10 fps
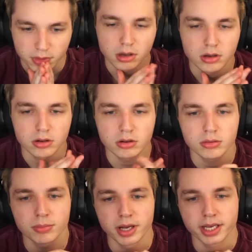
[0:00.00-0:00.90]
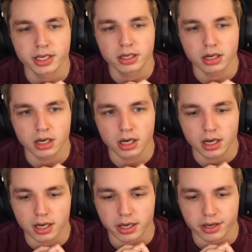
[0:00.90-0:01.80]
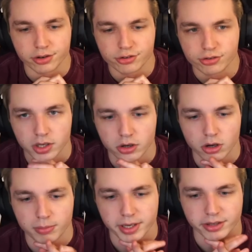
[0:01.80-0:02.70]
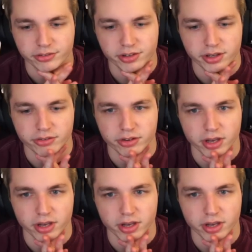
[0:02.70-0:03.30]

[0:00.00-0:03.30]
Oh my gosh. It all makes sense